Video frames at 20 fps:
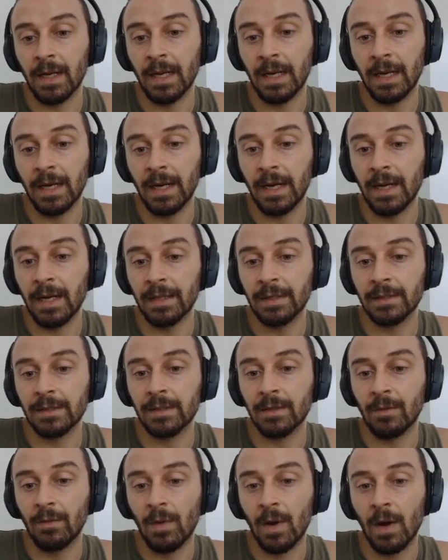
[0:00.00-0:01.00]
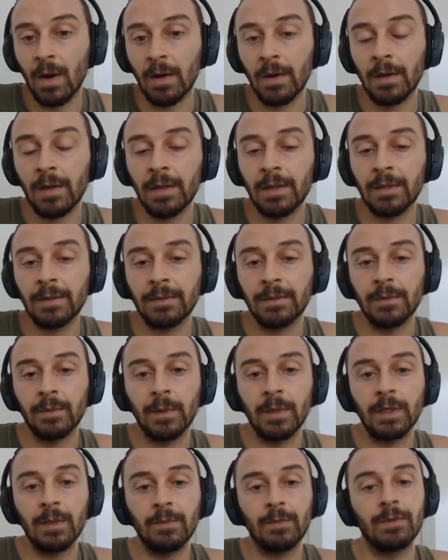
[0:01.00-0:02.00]
and it has a rod on it, and
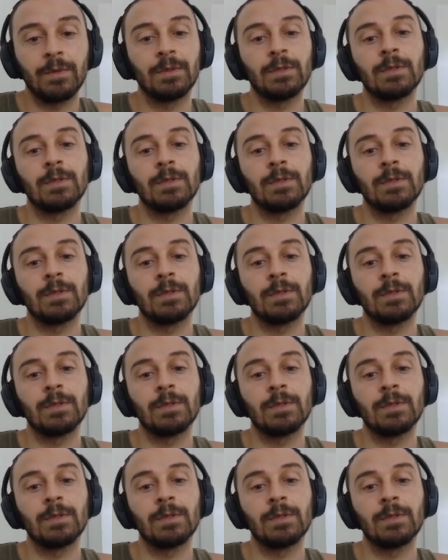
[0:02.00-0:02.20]
we can put